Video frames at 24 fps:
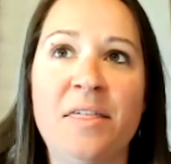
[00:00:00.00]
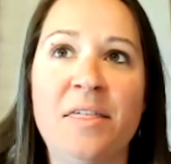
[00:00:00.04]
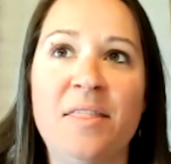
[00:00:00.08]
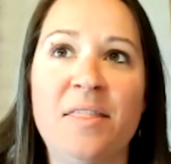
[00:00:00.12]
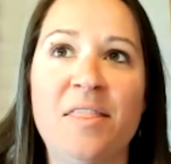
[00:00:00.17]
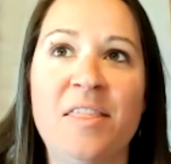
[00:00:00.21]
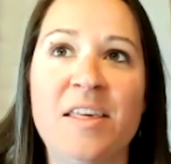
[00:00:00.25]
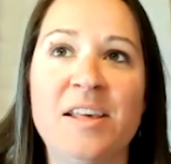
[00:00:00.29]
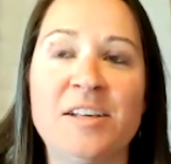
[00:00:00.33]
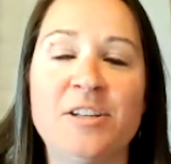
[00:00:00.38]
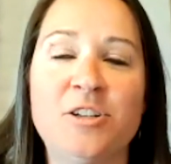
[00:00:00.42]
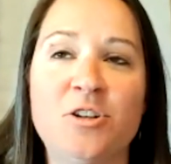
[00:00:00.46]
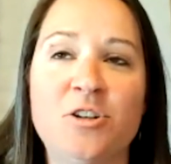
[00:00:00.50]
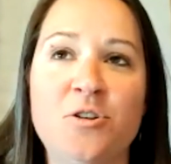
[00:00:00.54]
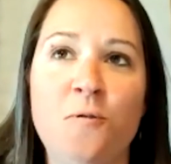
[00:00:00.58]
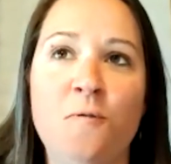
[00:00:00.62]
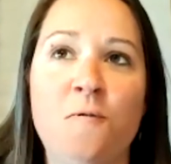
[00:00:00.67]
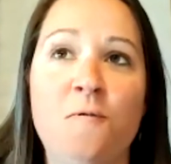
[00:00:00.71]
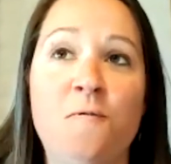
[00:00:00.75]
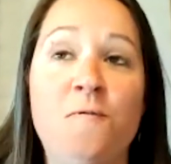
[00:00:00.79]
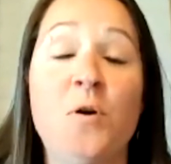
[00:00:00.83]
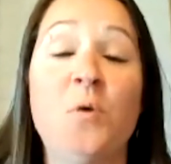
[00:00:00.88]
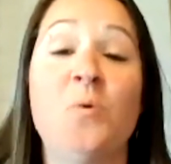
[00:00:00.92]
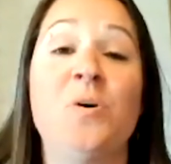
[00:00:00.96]
this new
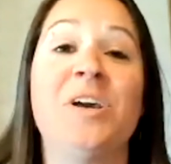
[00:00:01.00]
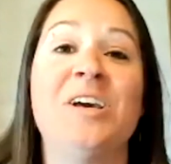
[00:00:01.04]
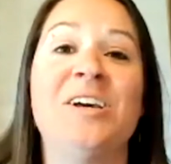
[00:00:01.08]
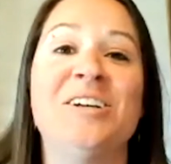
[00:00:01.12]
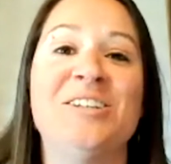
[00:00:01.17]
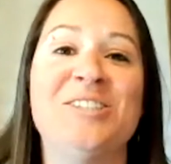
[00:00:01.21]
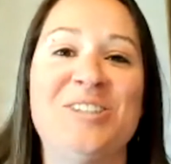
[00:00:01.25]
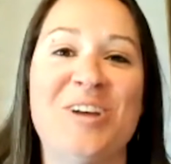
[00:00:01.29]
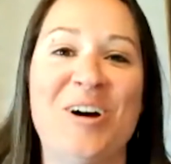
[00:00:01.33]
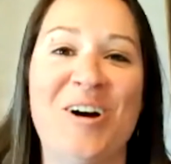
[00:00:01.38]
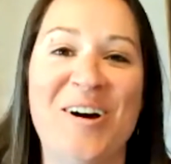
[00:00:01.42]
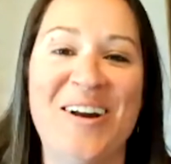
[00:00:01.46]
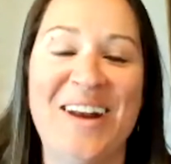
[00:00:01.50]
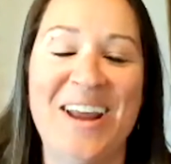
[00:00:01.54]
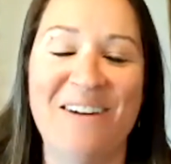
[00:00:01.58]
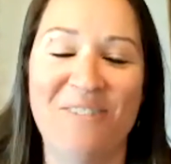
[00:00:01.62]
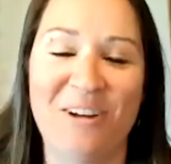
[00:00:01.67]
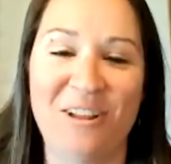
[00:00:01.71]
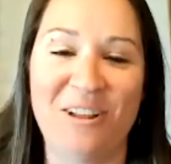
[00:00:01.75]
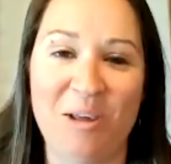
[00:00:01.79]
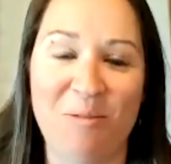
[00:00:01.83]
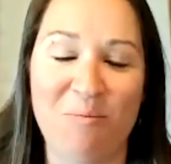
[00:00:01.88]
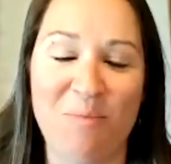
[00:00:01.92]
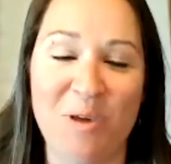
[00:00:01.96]
focus on
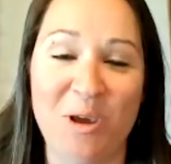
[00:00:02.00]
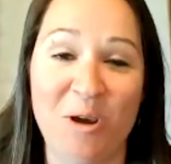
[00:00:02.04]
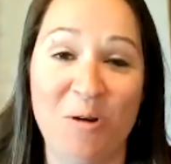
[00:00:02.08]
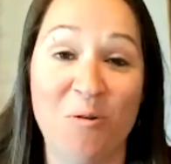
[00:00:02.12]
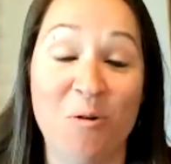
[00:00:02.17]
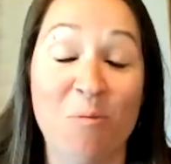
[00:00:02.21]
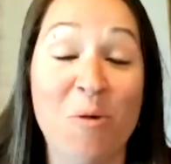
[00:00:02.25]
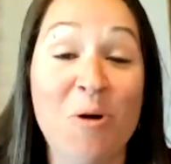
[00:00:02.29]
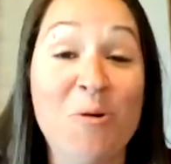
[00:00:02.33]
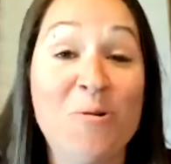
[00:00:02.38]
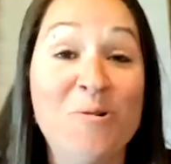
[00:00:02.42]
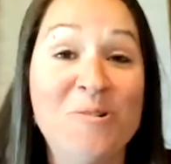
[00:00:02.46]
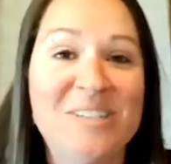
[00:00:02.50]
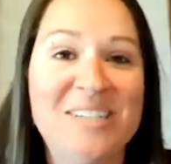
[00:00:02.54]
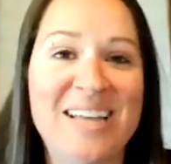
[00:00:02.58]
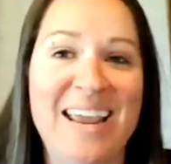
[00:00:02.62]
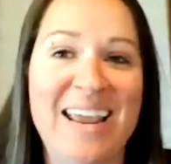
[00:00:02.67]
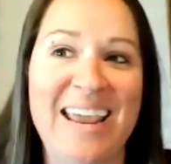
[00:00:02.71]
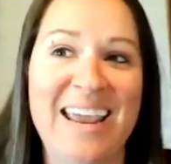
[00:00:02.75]
everything being remote